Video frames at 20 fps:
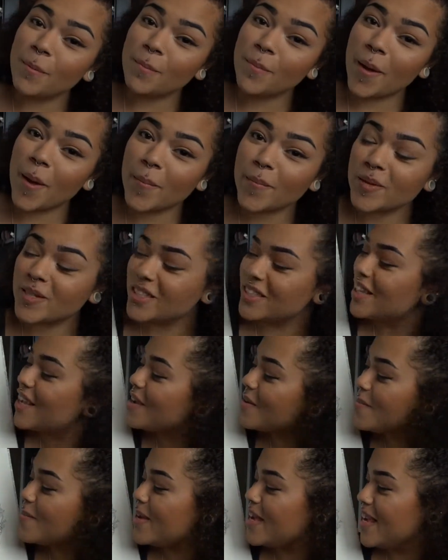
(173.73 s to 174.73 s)
it's
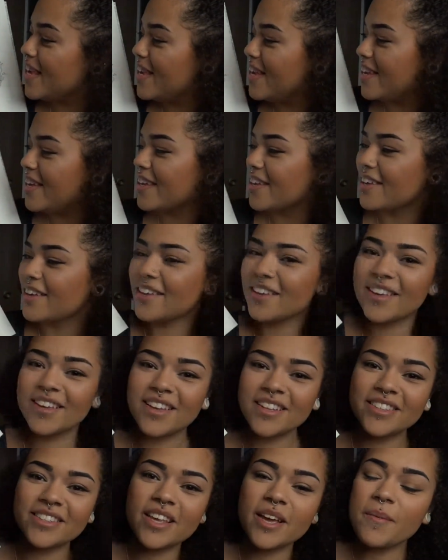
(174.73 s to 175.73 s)
like me.
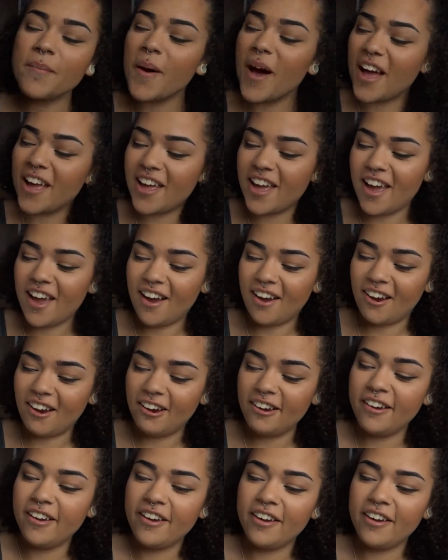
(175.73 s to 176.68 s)
It's like my hair.